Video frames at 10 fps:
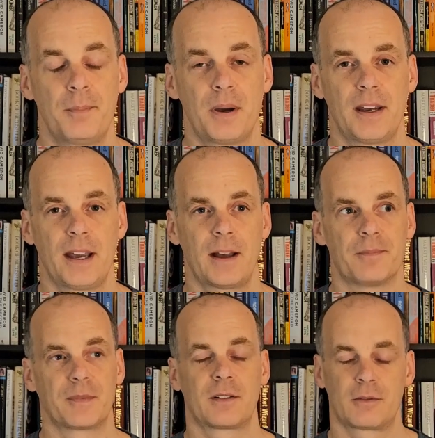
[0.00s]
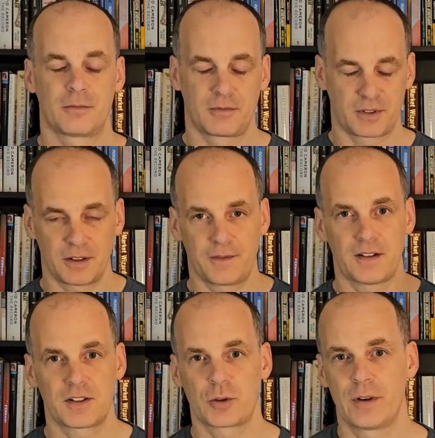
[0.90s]
But yeah, good
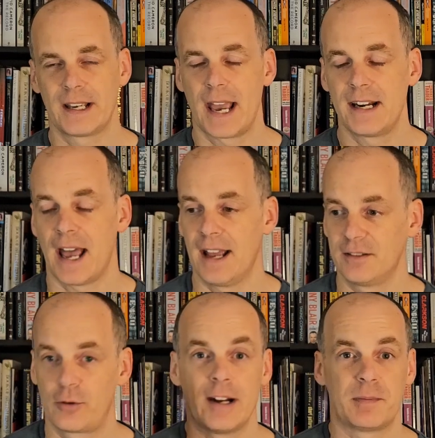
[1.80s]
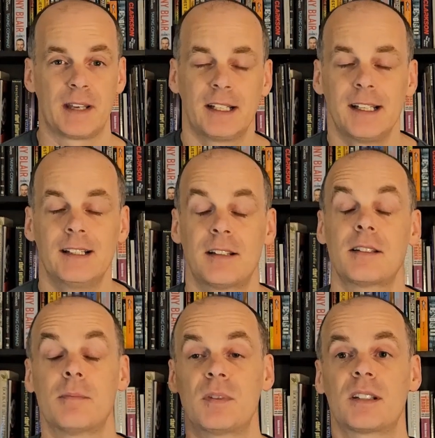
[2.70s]
fun story again, and great to be getting into
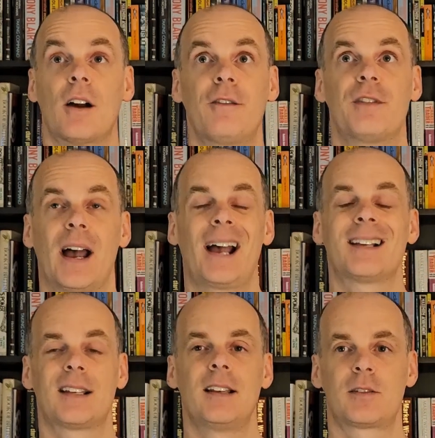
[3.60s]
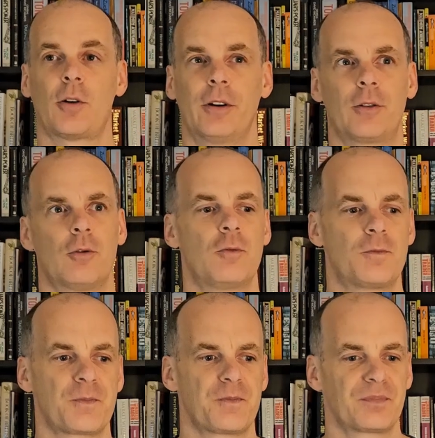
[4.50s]
some stuff that has historical
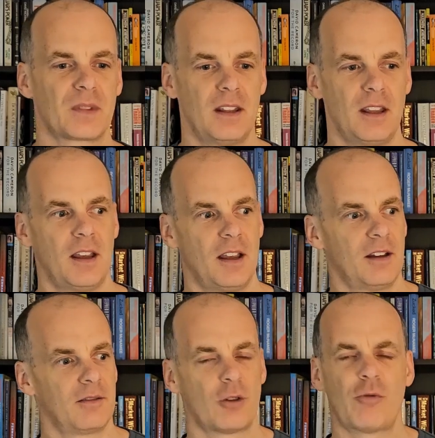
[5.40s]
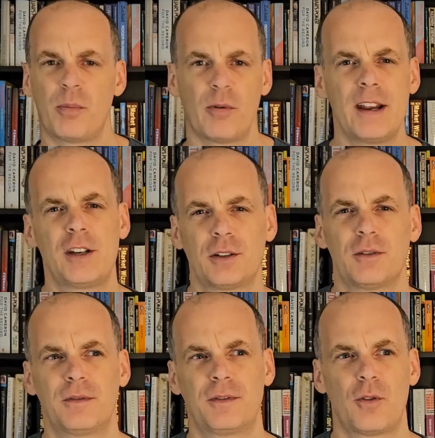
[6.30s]

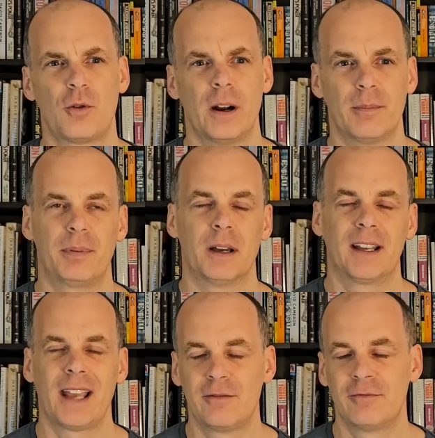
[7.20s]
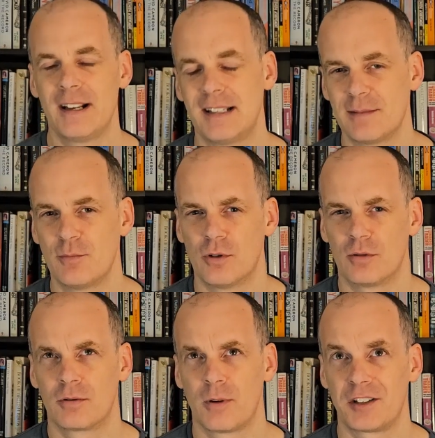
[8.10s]
corroboration for it, but again raises
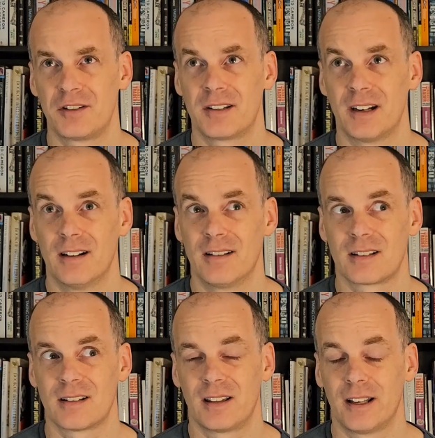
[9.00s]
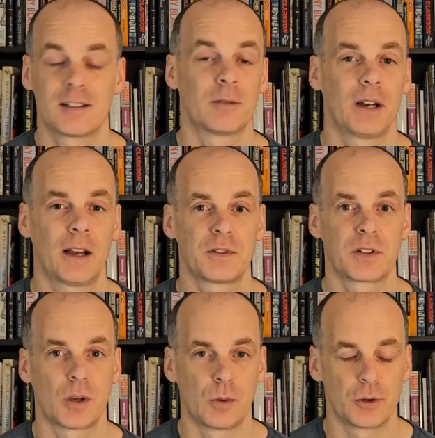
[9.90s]
more questions than it answers, I think, so we'll have to
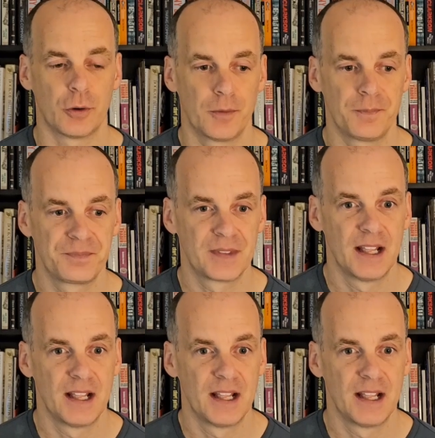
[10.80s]
soldier on.